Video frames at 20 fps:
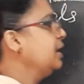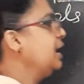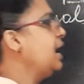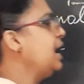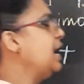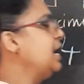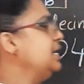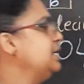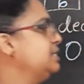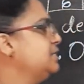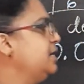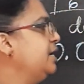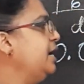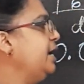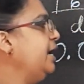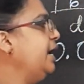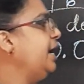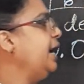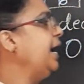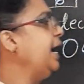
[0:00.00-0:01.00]
And
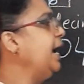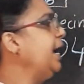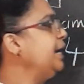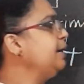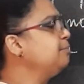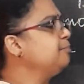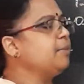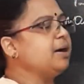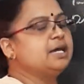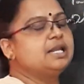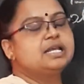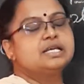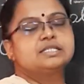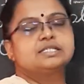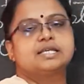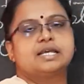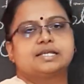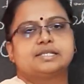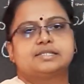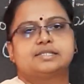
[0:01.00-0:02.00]
8 minus
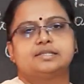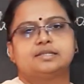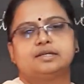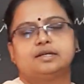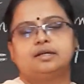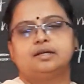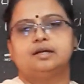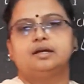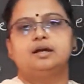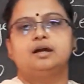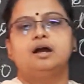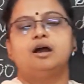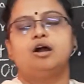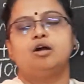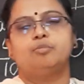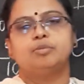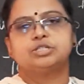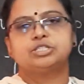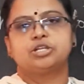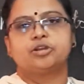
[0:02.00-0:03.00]
6. How
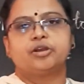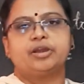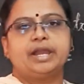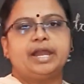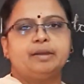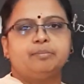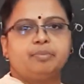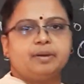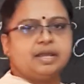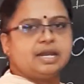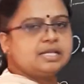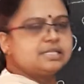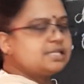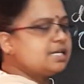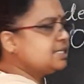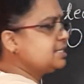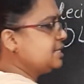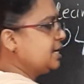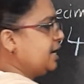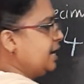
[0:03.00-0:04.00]
much is 8 minus
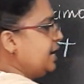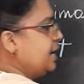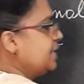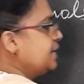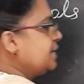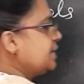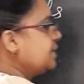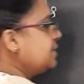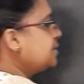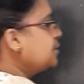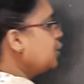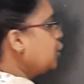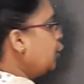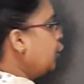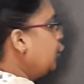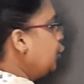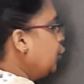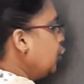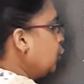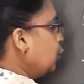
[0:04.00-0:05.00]
6? It is
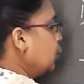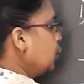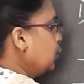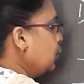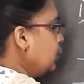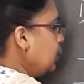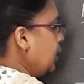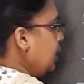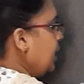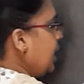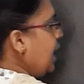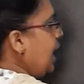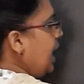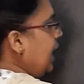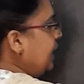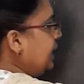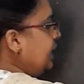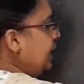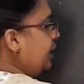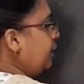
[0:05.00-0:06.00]
2.
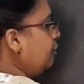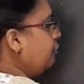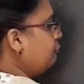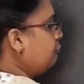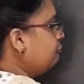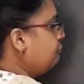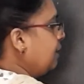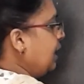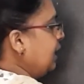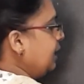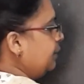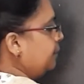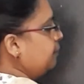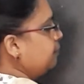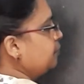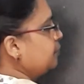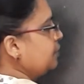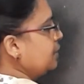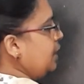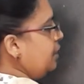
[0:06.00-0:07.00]
And here 1.
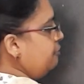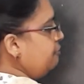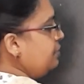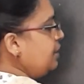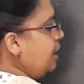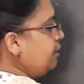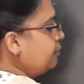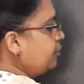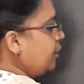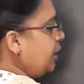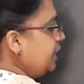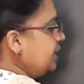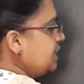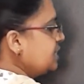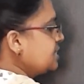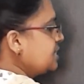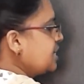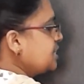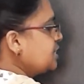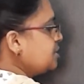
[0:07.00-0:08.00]
We have to write
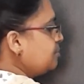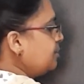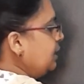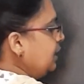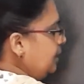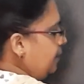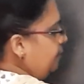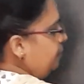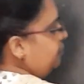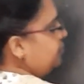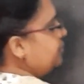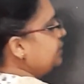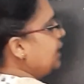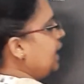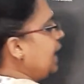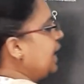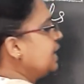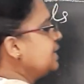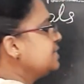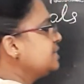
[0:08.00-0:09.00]
this decimal. The
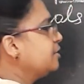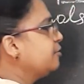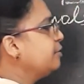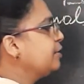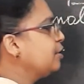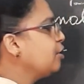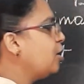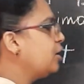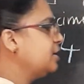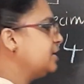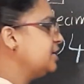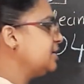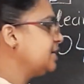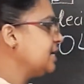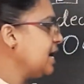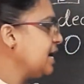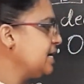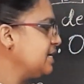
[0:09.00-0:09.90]
answer we got it